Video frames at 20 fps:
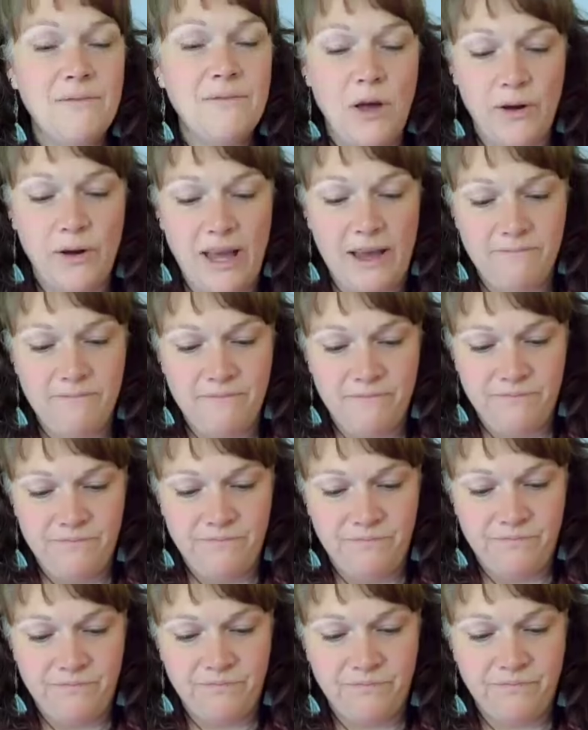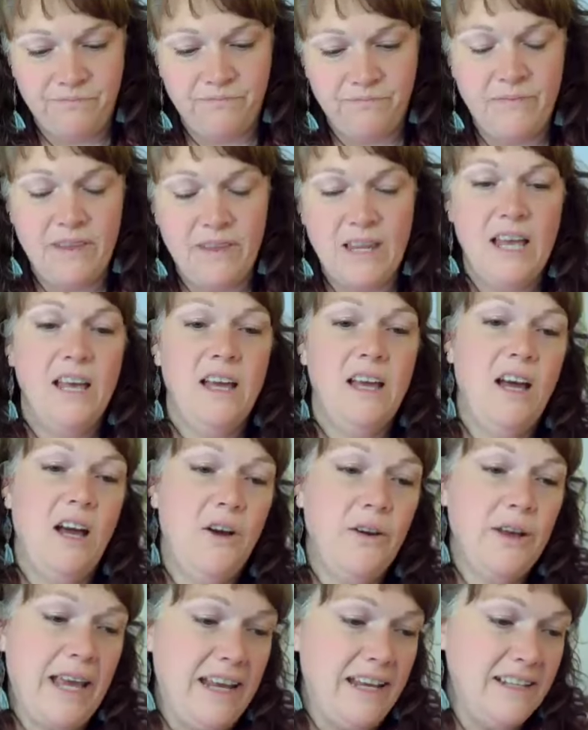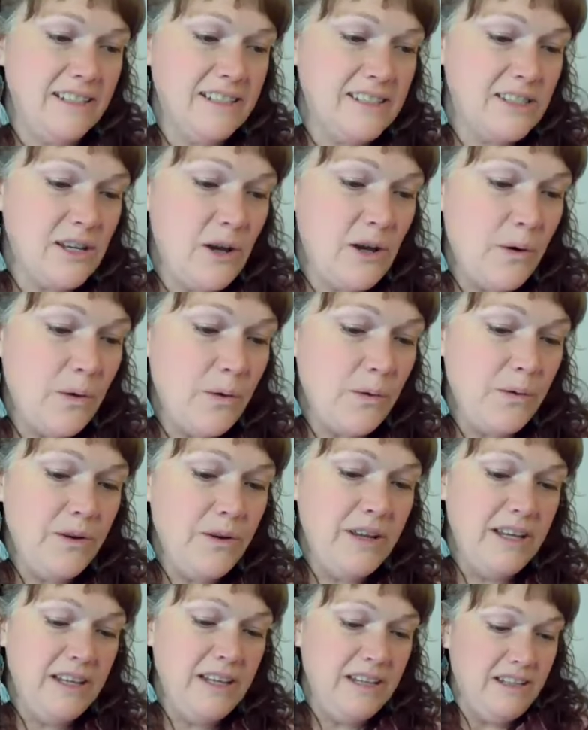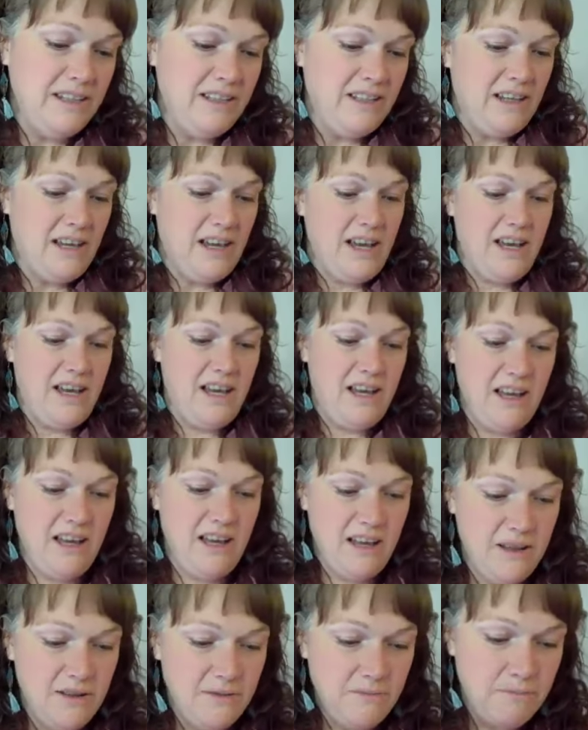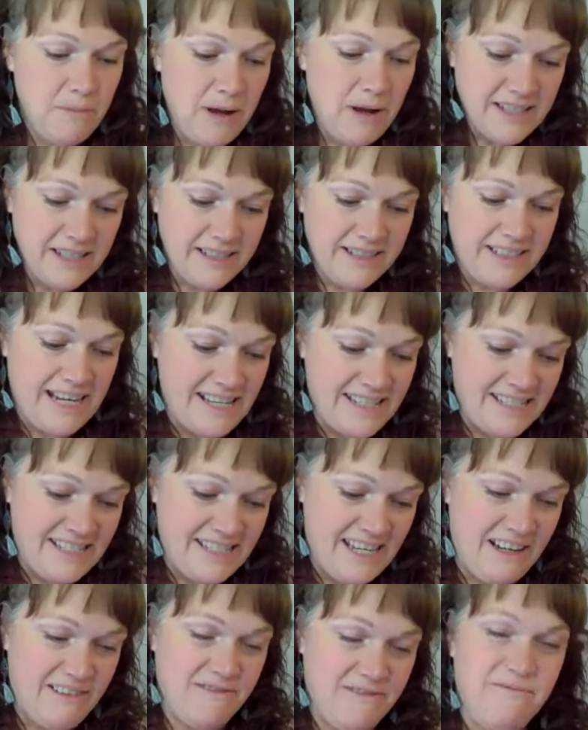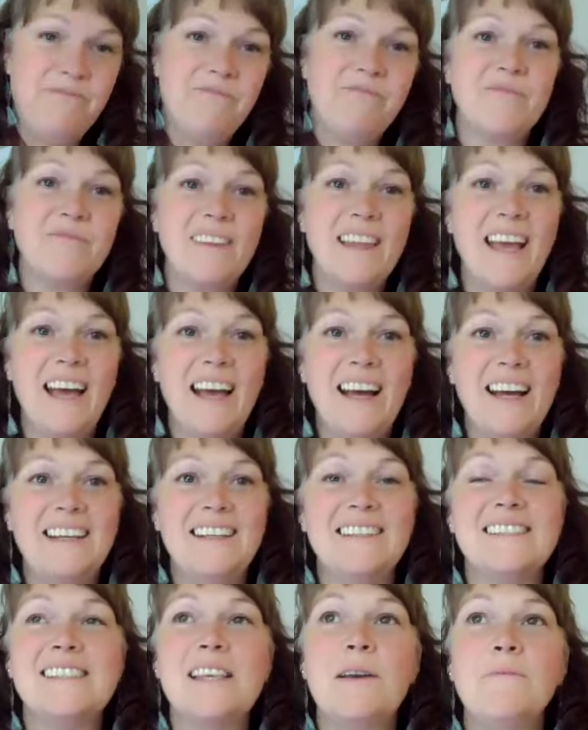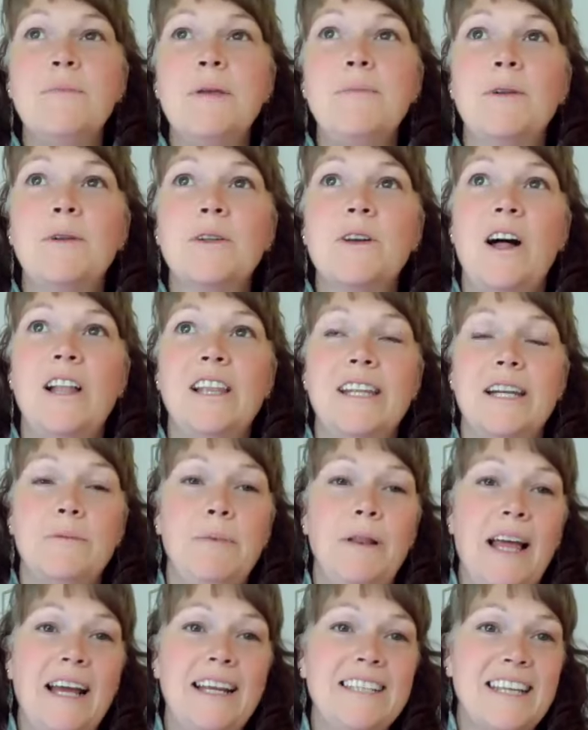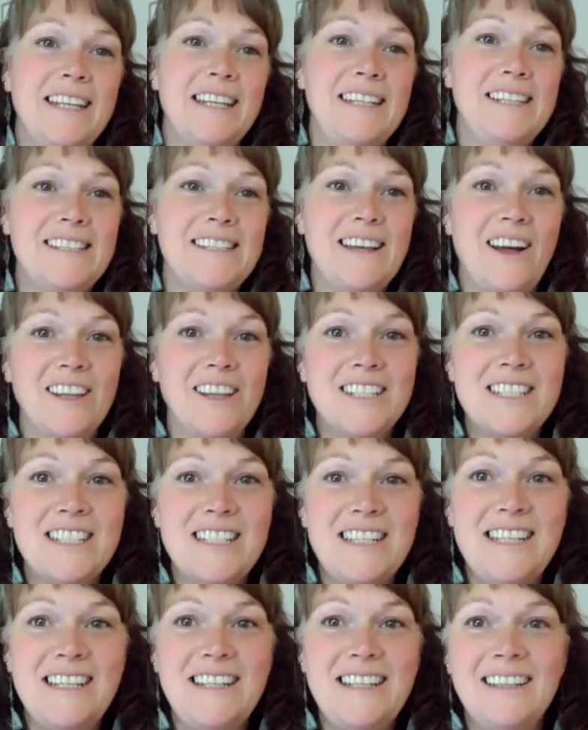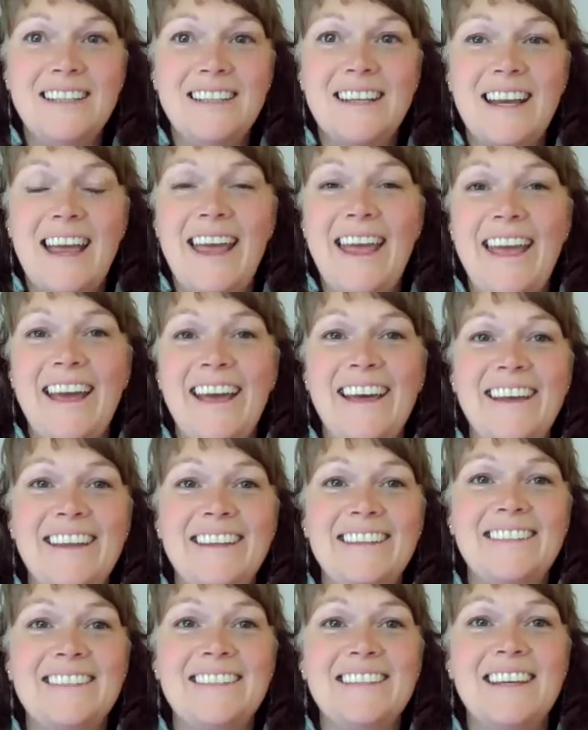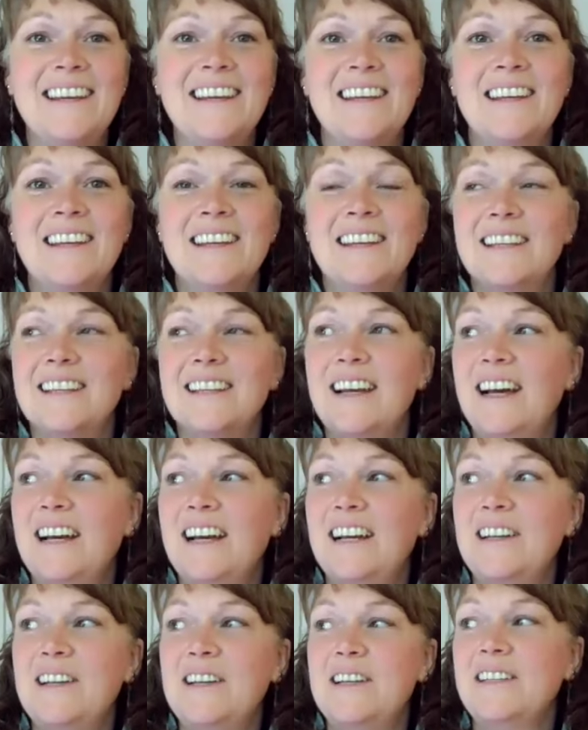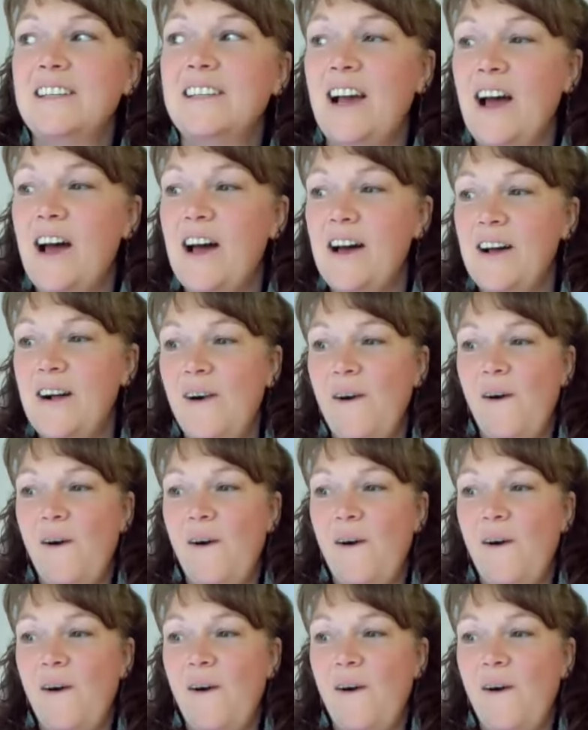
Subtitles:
Yeah, okay. Okay, so muscle testing. Some people call it applied kinesiology, and uh,